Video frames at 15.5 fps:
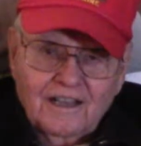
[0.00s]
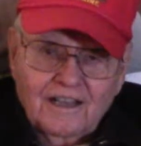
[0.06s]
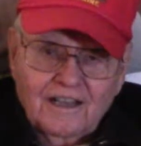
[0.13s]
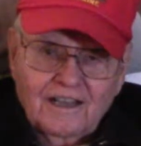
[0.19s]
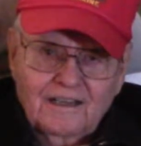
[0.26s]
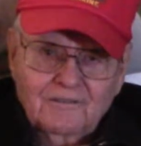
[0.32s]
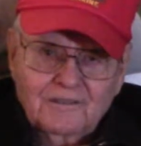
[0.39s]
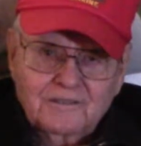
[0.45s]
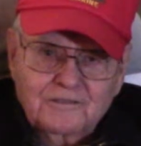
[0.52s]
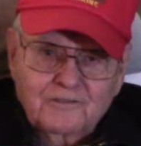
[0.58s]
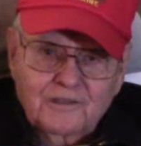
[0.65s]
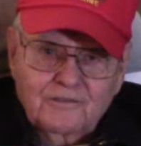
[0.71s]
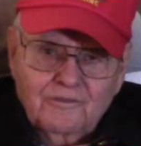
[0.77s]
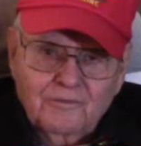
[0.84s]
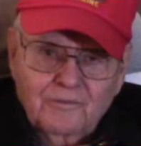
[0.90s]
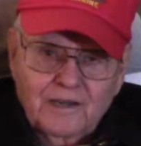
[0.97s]
and it was
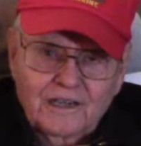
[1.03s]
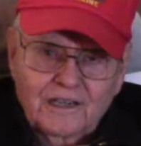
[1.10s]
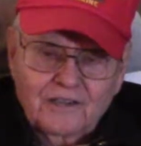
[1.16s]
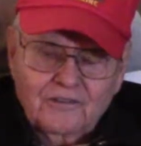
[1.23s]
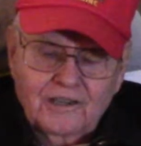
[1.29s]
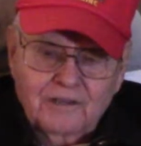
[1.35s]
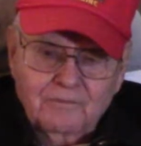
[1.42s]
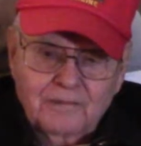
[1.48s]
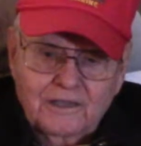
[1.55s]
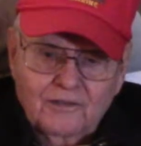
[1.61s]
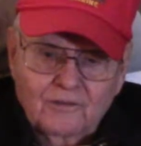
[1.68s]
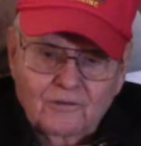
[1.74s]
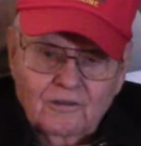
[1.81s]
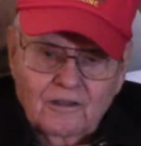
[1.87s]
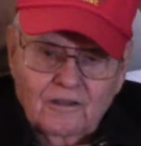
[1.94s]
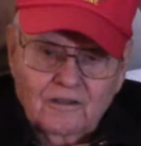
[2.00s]
driven by a great big
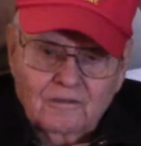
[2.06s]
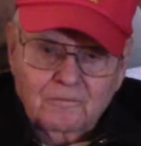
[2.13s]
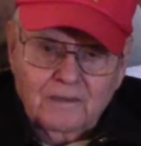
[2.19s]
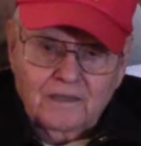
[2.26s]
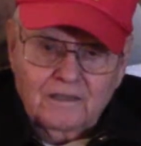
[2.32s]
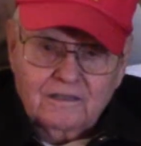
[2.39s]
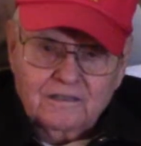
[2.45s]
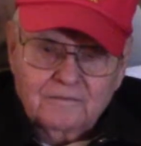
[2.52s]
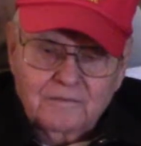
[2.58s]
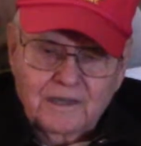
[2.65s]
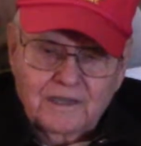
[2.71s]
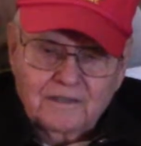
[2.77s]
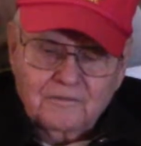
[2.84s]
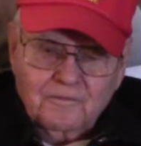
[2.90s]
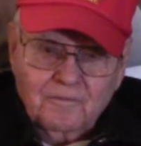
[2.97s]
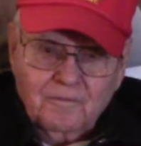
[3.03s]
old long belt
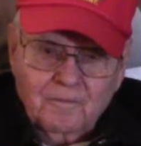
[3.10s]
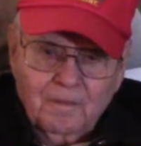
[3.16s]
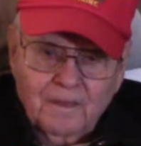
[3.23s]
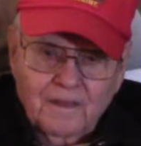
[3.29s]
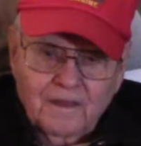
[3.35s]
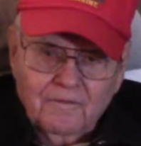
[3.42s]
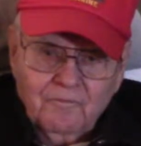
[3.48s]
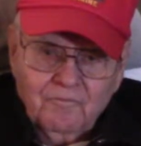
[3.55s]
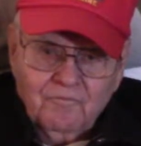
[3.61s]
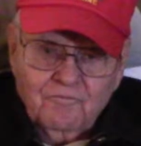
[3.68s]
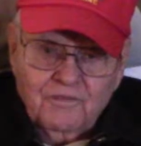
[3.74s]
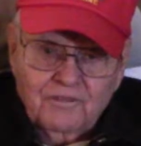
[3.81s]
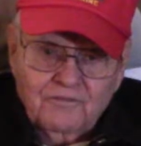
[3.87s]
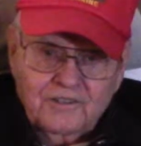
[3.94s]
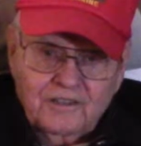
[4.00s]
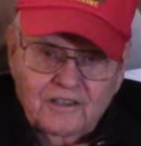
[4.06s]
about
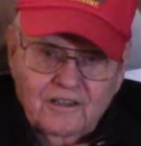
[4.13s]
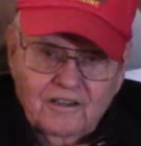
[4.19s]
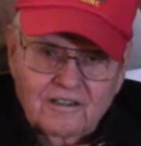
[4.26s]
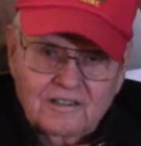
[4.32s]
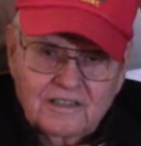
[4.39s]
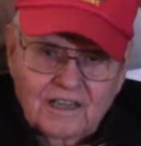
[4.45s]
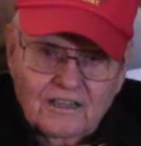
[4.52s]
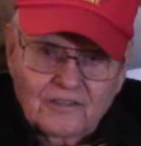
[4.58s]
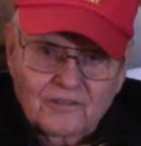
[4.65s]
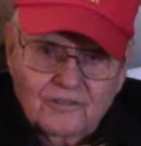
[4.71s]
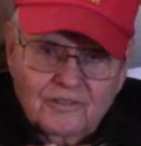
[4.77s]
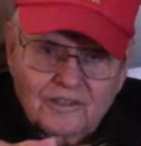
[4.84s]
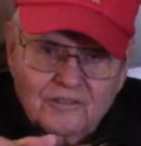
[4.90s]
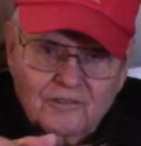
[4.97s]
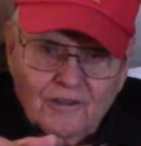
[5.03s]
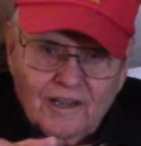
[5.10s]
50 yards out to
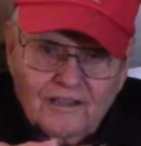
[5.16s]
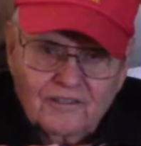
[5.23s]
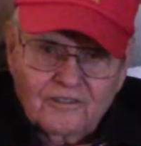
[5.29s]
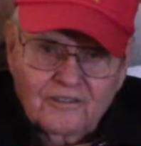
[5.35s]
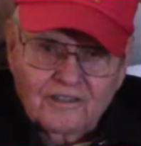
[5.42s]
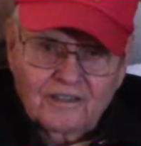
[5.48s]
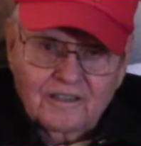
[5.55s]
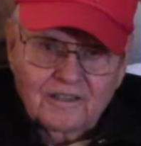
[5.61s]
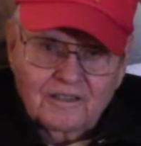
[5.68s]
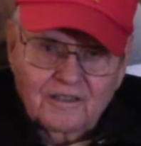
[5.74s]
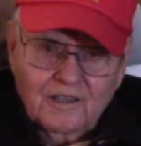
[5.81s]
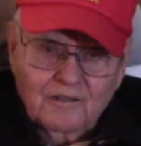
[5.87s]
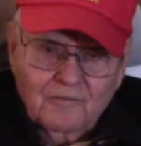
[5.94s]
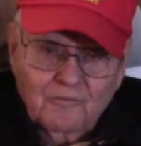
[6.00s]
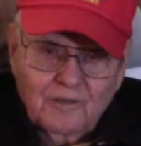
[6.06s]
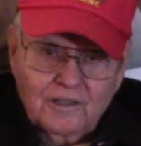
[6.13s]
the tractor, and
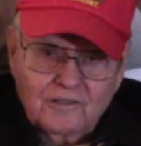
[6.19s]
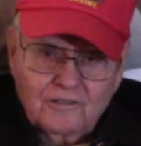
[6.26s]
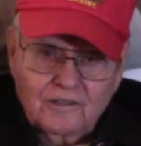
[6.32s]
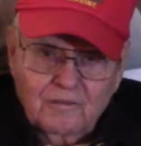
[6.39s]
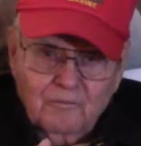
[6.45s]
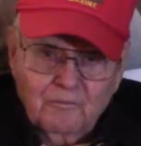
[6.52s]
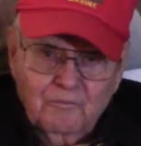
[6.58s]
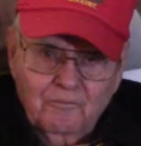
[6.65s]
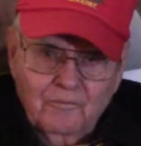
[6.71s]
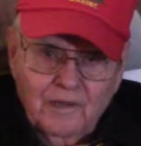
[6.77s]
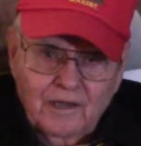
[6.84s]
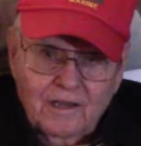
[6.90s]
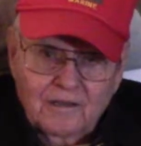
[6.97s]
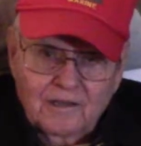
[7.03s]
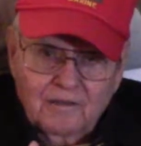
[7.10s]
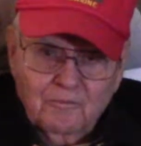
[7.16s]
it went to the
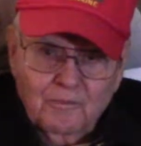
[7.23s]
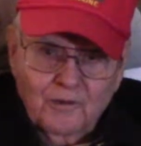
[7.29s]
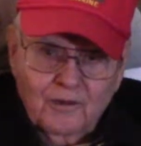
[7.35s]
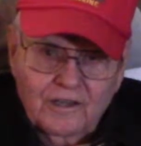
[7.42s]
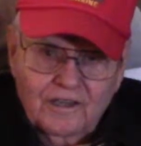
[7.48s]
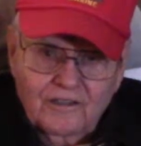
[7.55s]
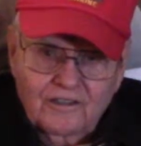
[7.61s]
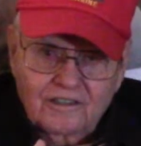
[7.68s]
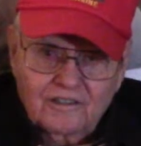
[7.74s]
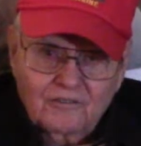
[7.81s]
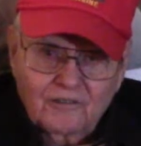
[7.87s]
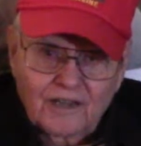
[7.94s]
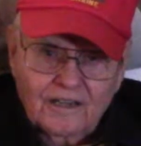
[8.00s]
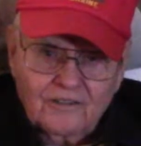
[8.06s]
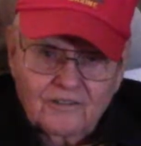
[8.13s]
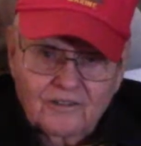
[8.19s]
pulley on the
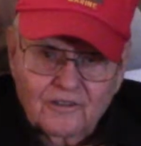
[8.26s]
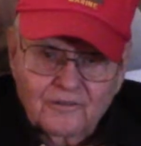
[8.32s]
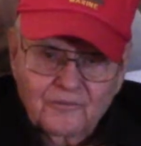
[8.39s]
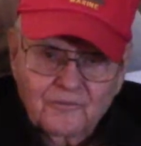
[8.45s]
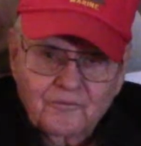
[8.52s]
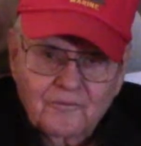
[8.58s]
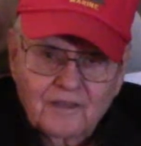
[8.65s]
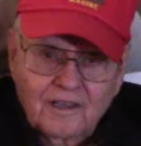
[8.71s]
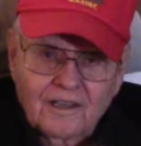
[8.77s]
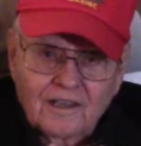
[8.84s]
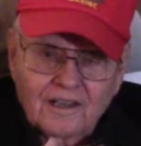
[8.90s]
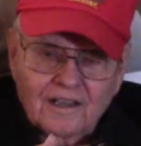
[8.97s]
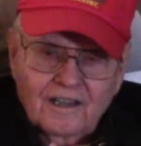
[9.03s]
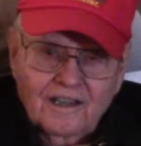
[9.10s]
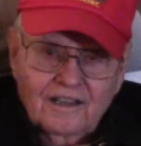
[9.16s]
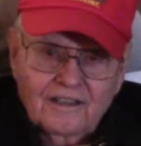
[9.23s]
tractor,
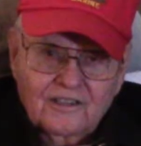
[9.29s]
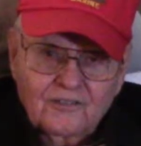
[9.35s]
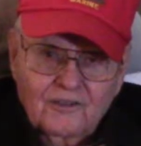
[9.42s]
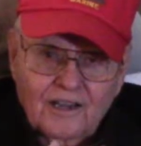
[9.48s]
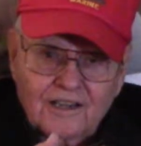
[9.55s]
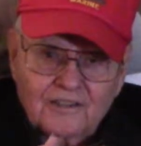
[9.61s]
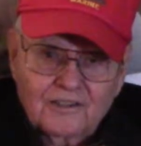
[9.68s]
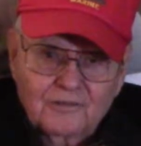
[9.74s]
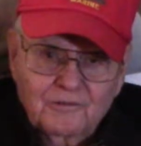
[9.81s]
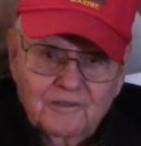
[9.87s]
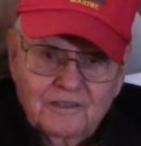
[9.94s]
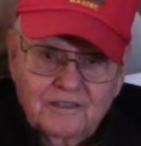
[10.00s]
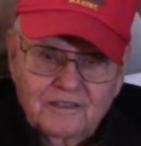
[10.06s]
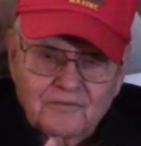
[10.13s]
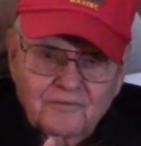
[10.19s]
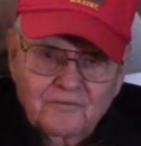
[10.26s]
and the tractor
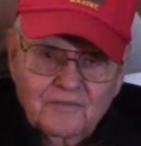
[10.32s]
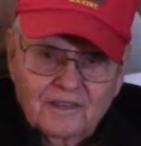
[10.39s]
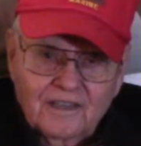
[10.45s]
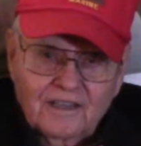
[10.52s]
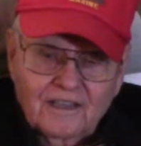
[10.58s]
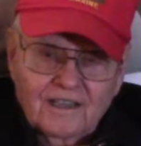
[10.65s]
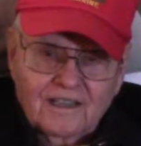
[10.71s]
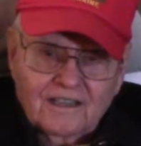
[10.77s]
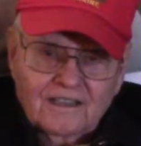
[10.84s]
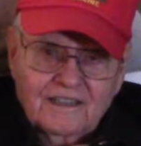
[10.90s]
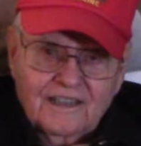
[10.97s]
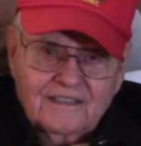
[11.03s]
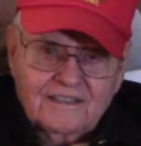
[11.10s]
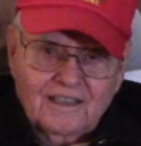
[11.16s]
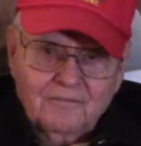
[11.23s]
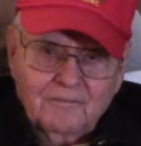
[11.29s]
would
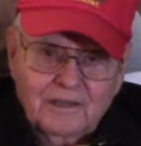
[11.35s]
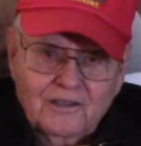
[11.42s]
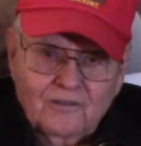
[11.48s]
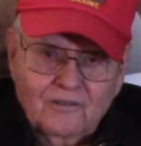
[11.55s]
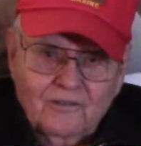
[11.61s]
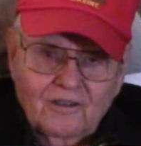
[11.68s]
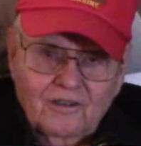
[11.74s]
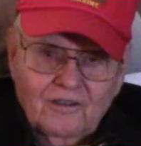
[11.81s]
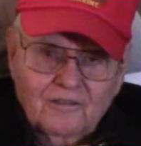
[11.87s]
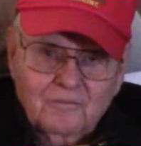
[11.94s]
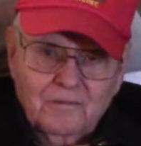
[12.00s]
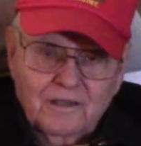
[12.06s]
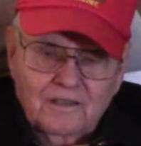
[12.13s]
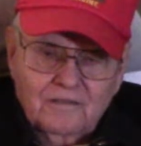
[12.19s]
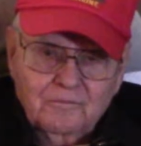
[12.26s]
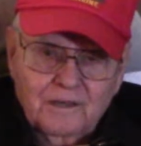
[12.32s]
take that big old long
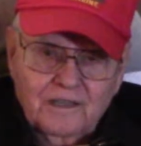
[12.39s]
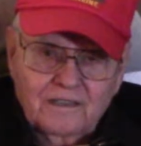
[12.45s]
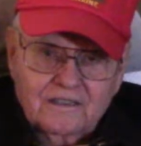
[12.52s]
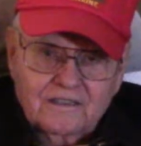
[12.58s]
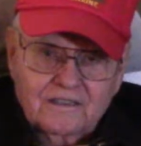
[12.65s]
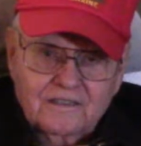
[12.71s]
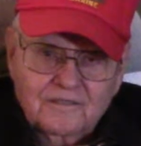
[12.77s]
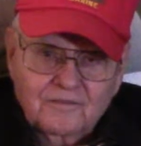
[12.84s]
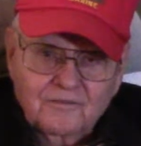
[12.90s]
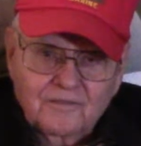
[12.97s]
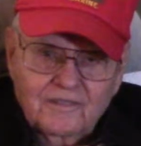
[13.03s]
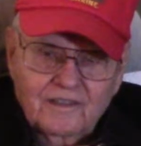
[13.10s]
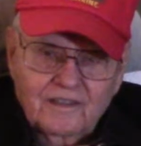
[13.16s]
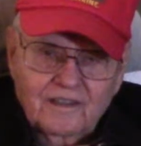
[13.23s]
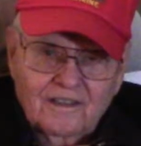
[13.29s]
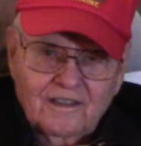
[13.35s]
belt and
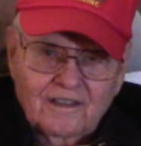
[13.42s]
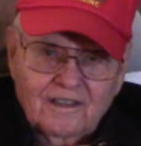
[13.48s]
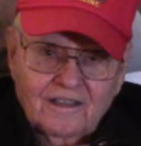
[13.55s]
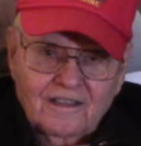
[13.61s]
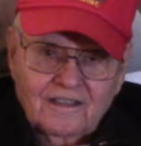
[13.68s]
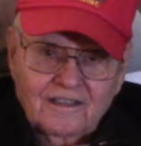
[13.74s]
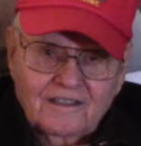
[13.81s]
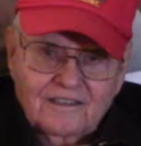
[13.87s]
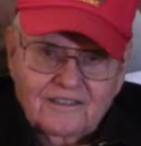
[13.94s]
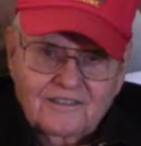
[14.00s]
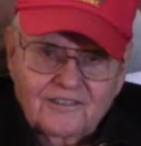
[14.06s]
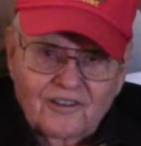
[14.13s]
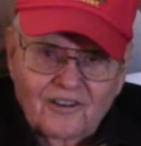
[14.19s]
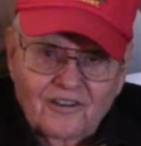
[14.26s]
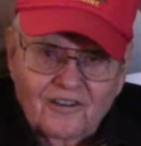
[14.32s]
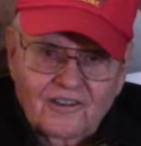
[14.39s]

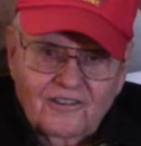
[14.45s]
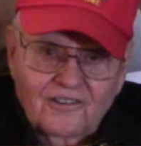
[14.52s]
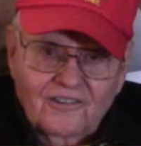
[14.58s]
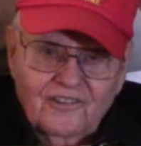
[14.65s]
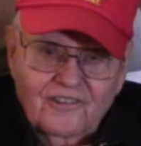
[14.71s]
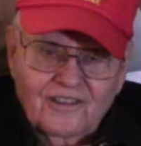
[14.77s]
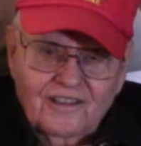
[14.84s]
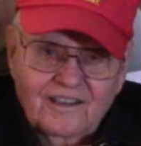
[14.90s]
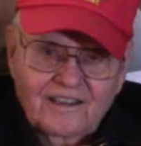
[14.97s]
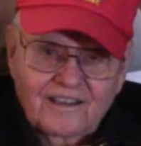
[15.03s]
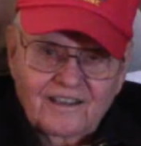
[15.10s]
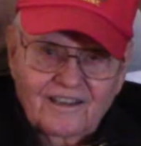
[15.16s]
starter going, and